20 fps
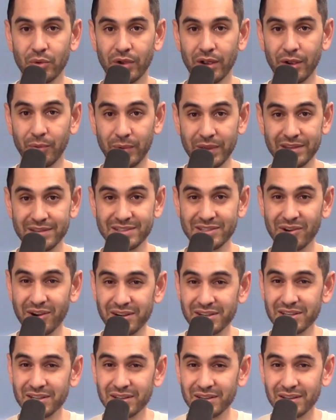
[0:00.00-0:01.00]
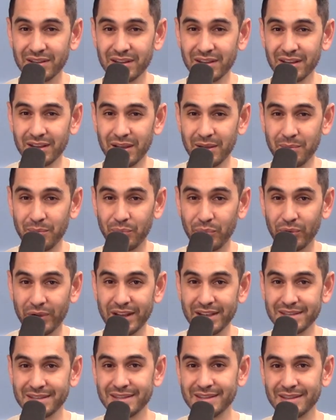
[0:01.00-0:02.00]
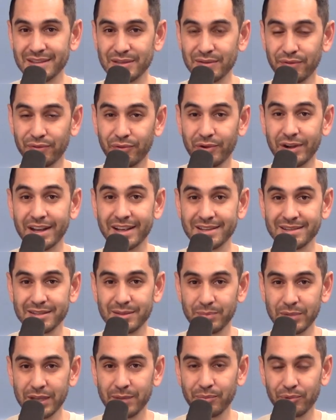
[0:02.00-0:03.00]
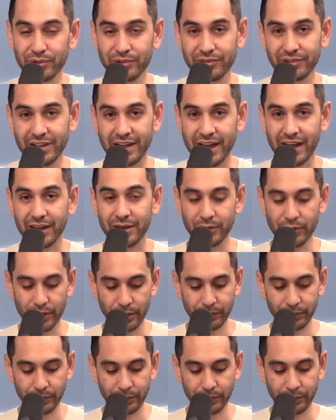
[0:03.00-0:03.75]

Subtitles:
and we start to embrace this phrase, the people of God,